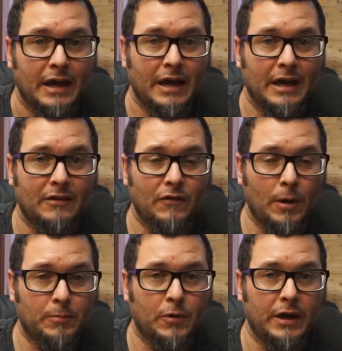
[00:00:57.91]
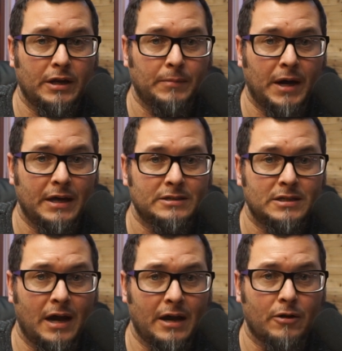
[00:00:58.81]
and have upgraded my
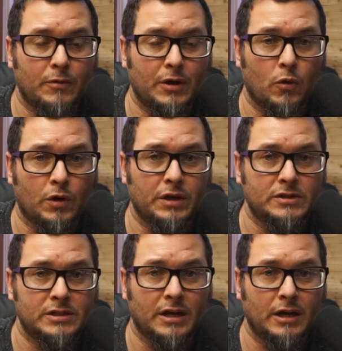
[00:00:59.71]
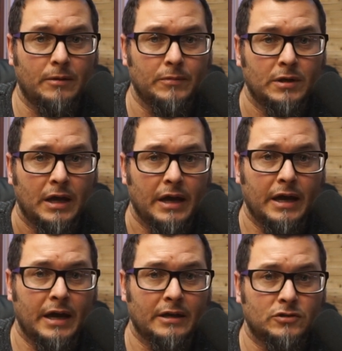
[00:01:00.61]
entire recording setup
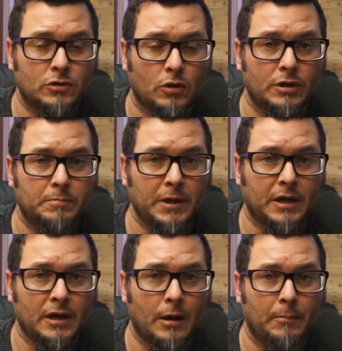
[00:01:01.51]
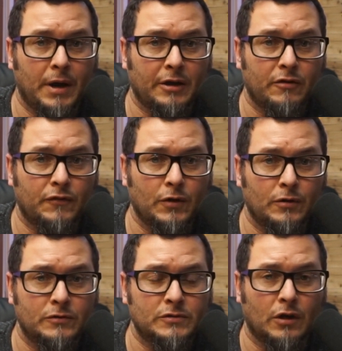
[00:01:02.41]
and started picking up
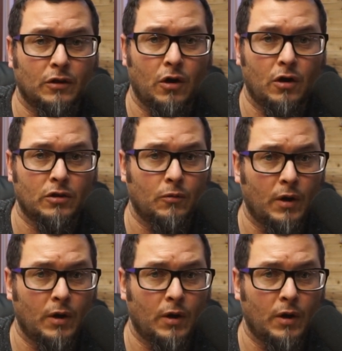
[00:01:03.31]
microphones along the